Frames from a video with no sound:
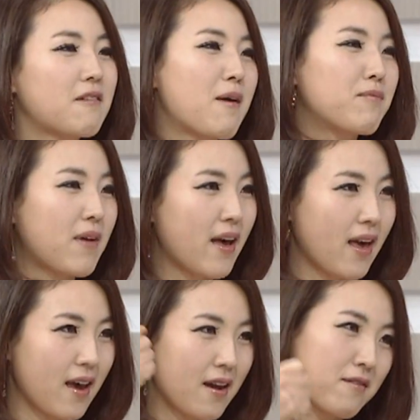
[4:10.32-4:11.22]
grabbed my
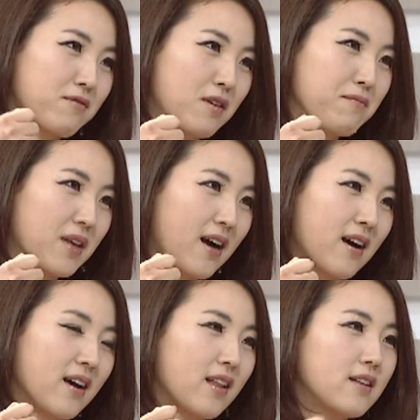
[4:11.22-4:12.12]
hair from
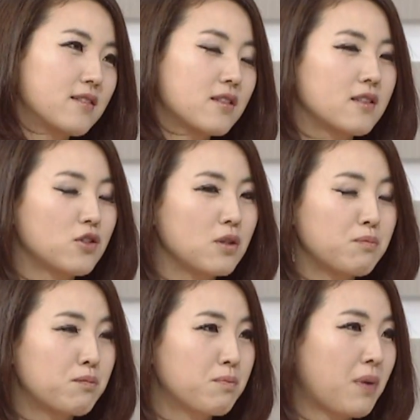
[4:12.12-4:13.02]
behind, and suddenly she
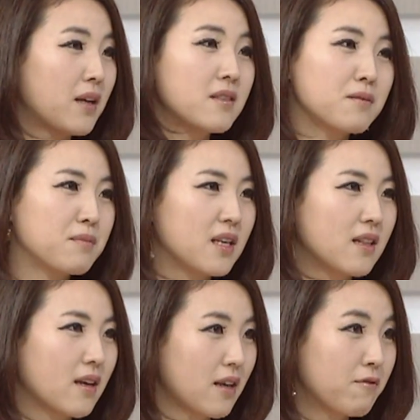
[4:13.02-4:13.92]
punched
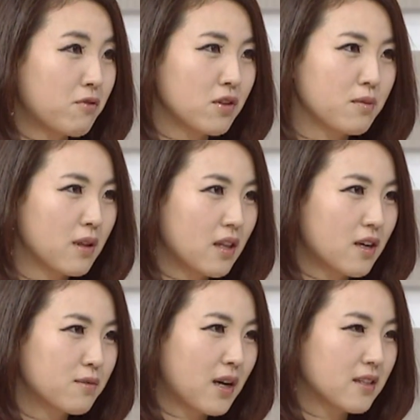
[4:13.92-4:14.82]
me like in front of a
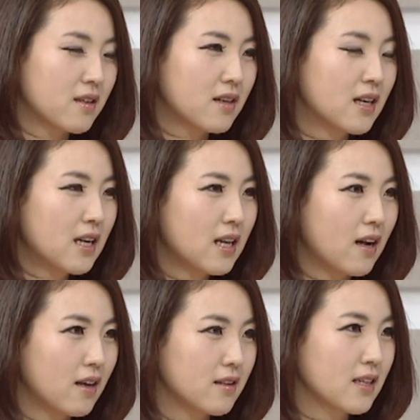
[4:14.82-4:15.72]
lot of other
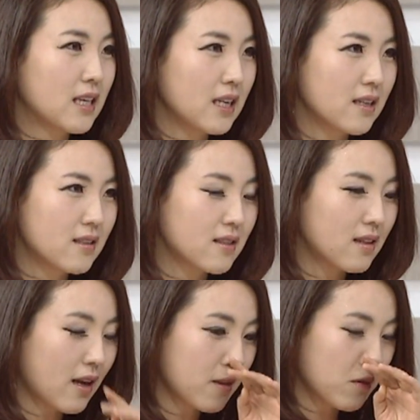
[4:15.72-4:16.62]
the kids,
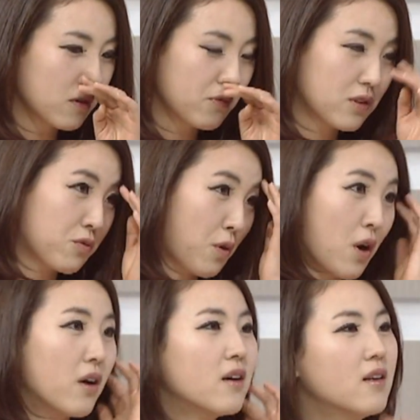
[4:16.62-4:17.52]
and I thought it was
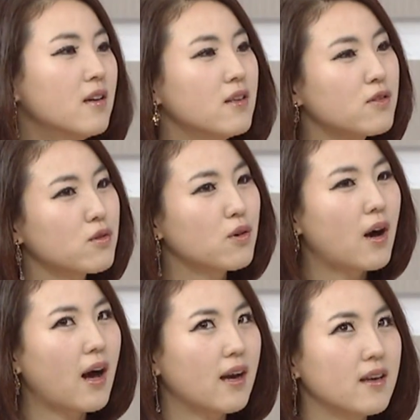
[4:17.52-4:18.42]
wrong. So
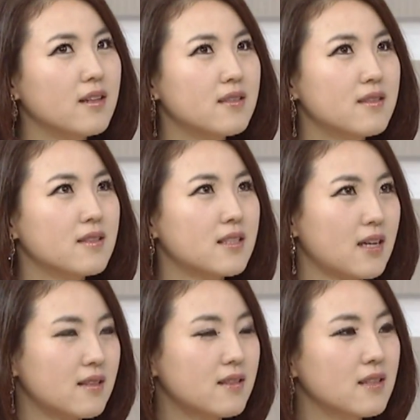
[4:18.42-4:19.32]
I
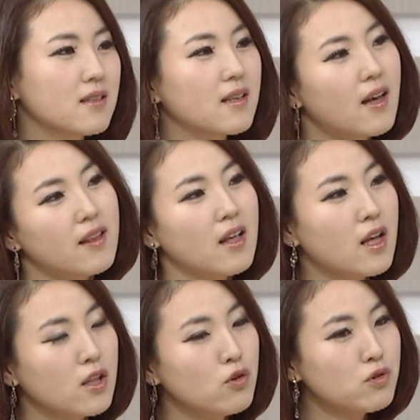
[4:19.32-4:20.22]
suggested that
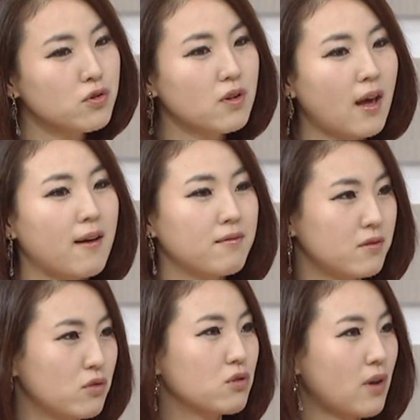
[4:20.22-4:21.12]
you should have
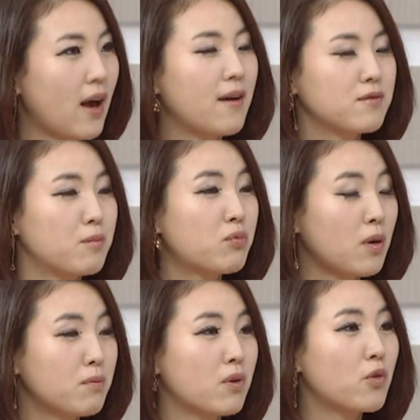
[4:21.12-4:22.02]
to have the
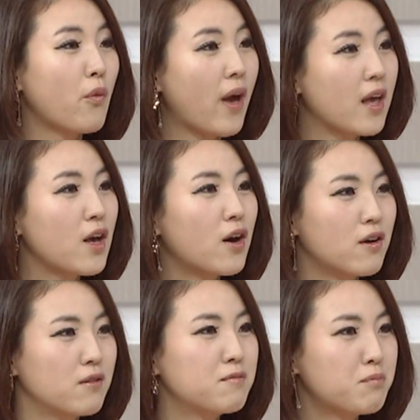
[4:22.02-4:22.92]
proper way
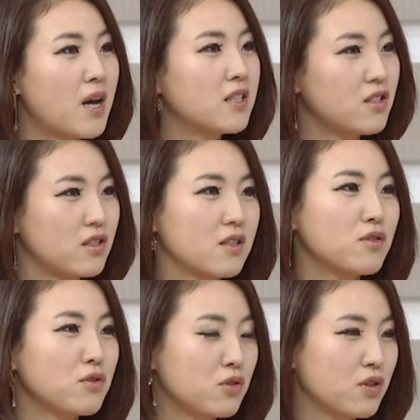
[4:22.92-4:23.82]
of
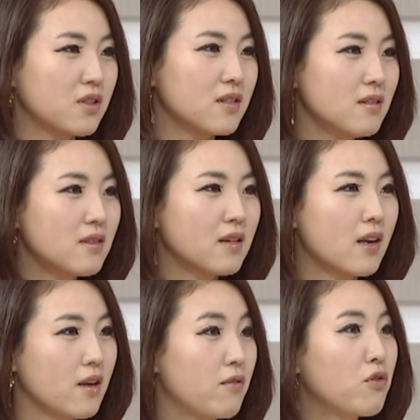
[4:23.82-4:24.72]
punishing students
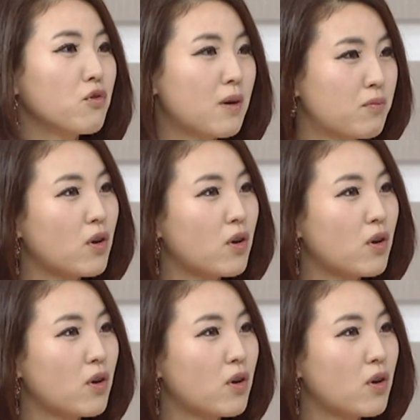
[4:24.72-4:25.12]
if you are a